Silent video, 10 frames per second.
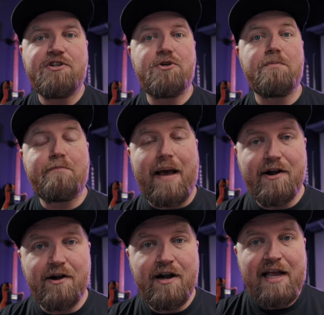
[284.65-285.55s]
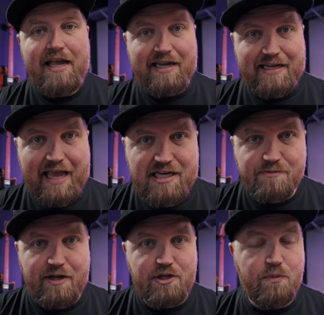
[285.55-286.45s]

to better engagement.